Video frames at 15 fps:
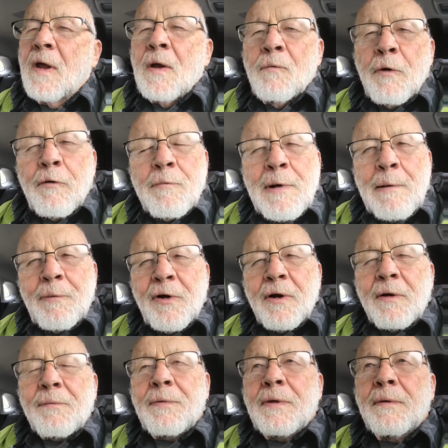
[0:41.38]
We
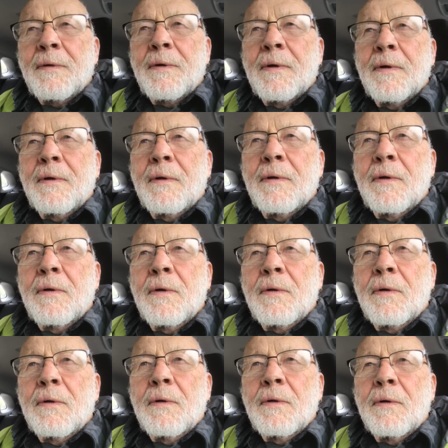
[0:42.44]
remember,
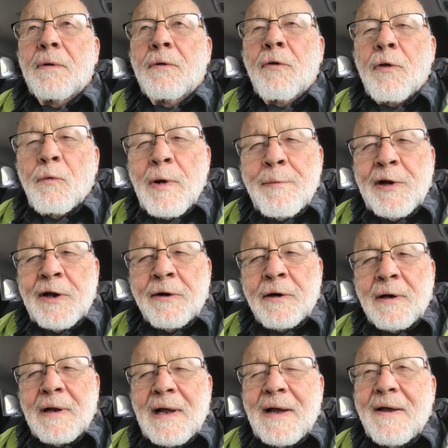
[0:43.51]
you know, the women in our
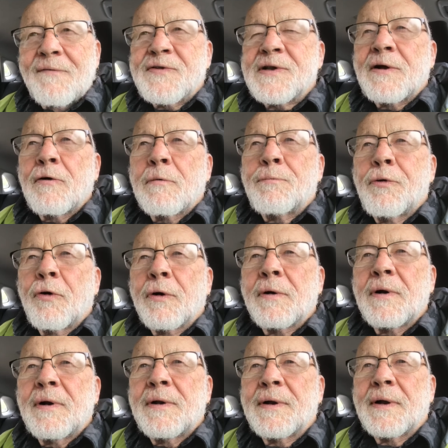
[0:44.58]
lives, how
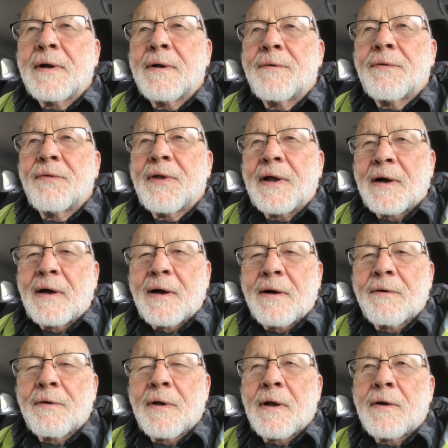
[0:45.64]
important they are,
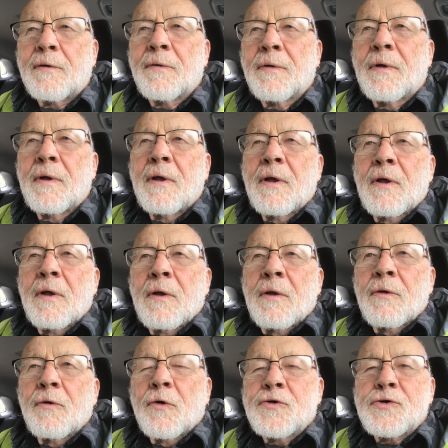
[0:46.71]
you know,
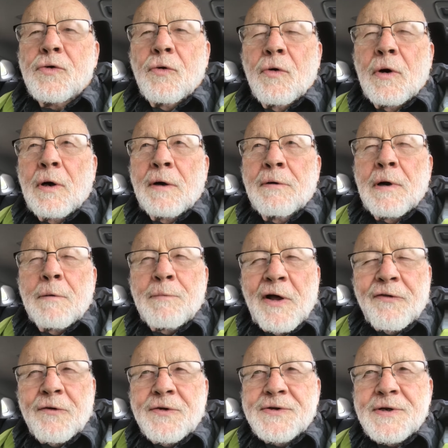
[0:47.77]
those who are our
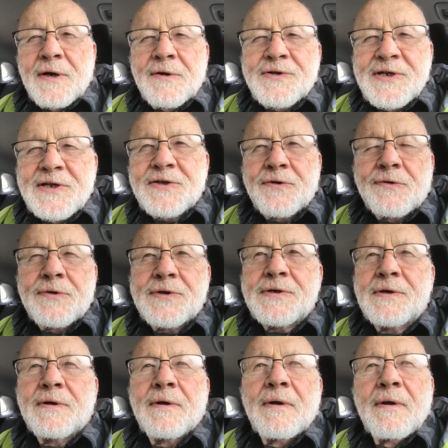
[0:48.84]
mothers, our sisters,
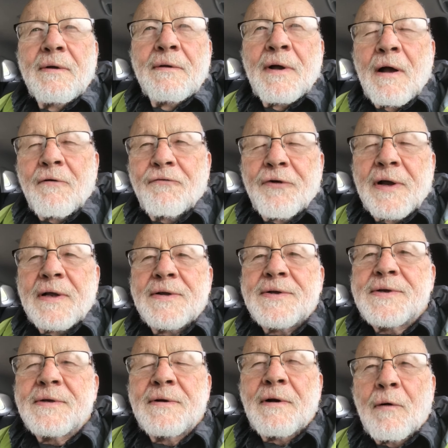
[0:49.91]
our
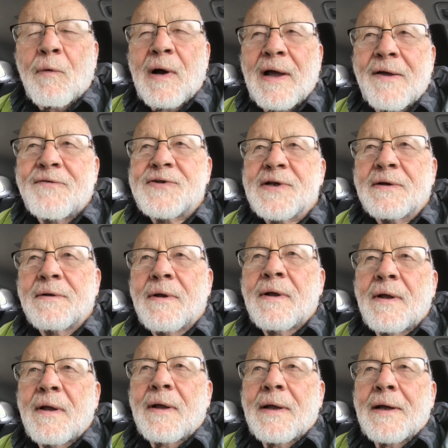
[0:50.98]
friends, our wives,
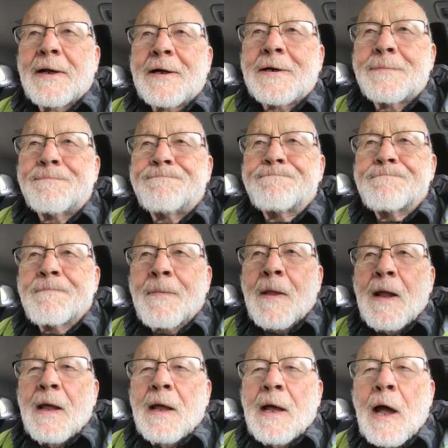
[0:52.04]

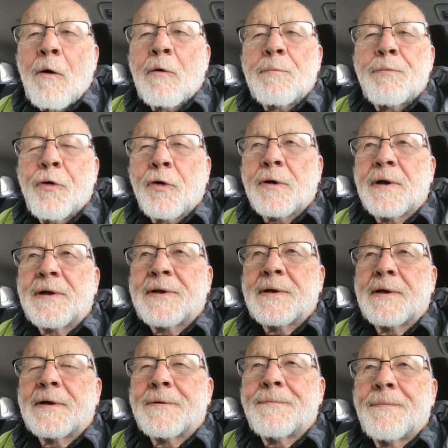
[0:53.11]
how important
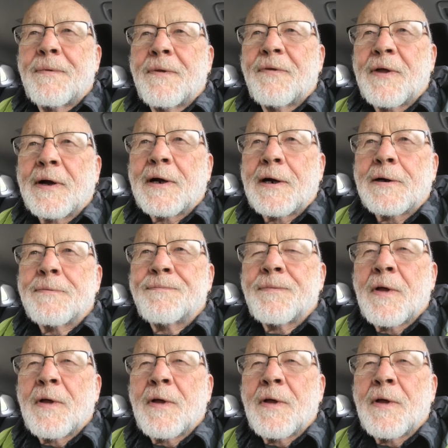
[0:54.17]
they are.